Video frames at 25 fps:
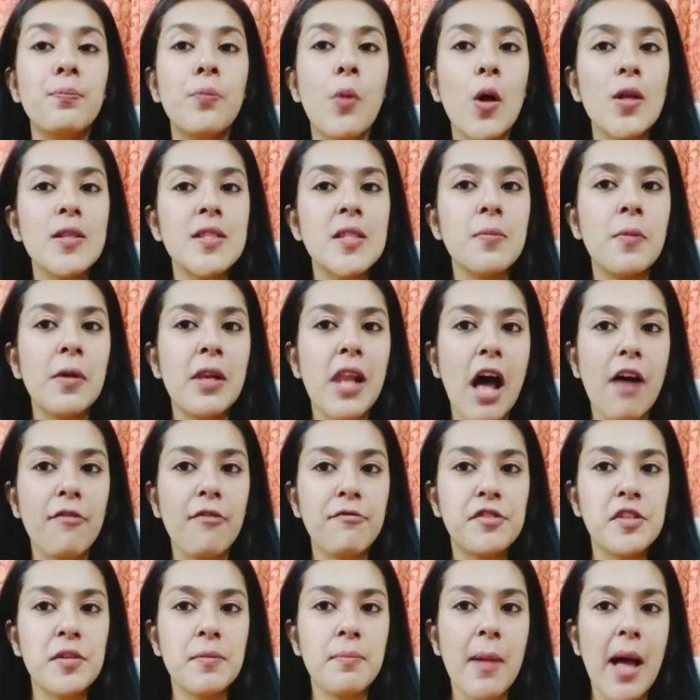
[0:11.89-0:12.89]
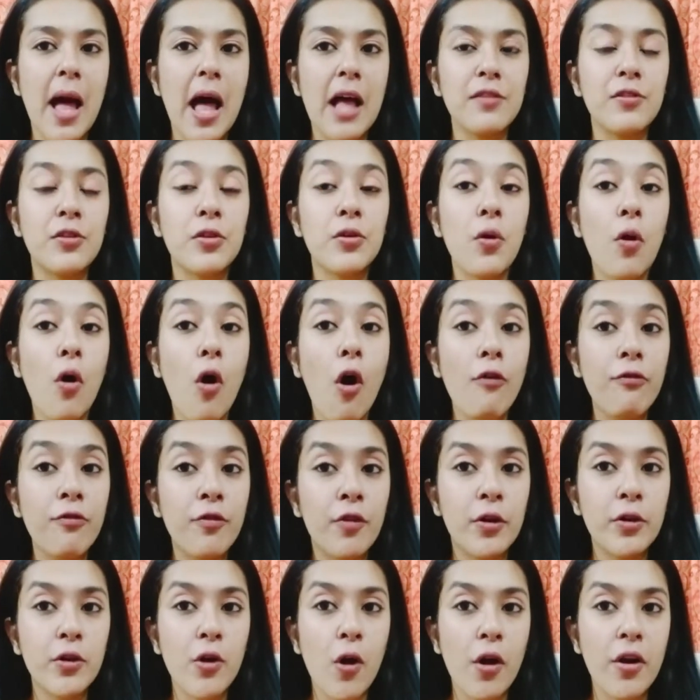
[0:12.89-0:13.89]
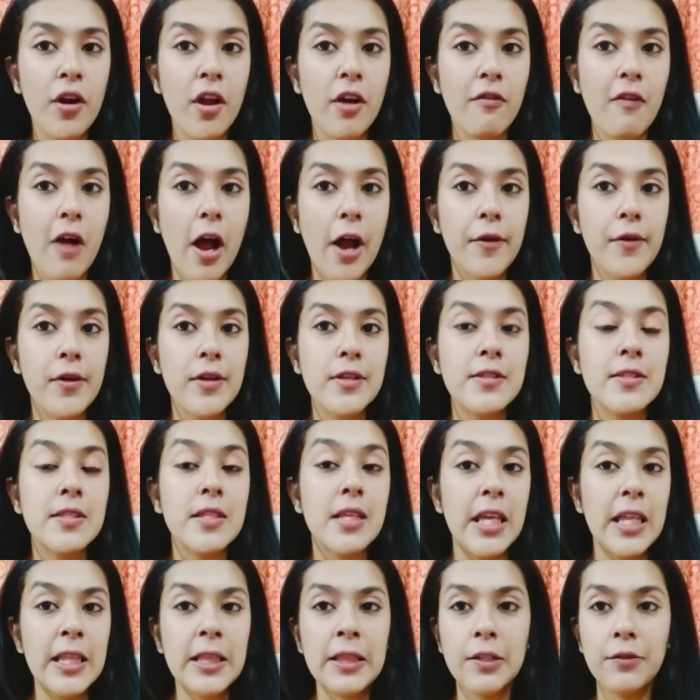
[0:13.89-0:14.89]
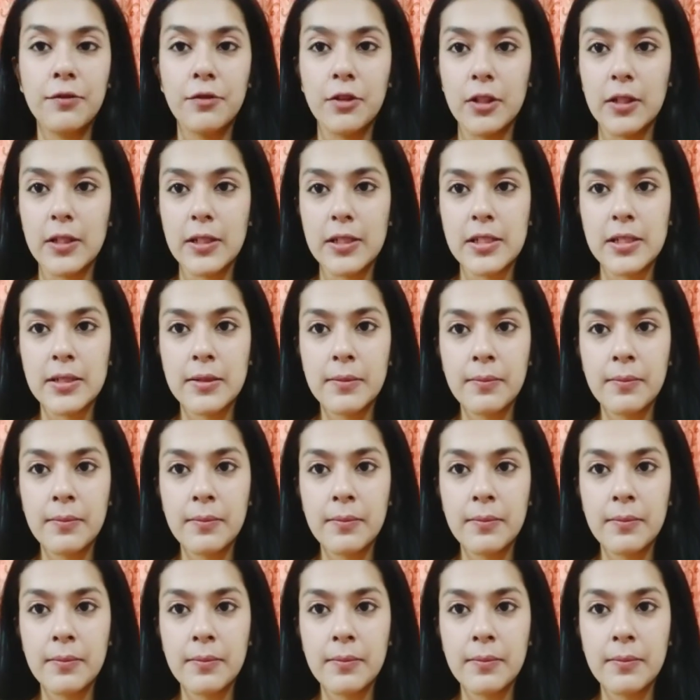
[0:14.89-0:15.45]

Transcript: possible aftermath of coronavirus in the world.